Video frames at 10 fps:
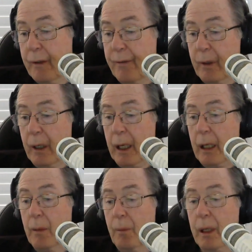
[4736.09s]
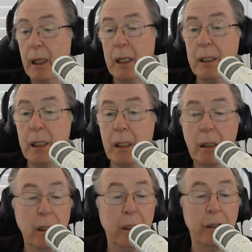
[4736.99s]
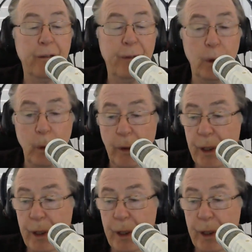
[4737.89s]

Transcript: for a complete listing of all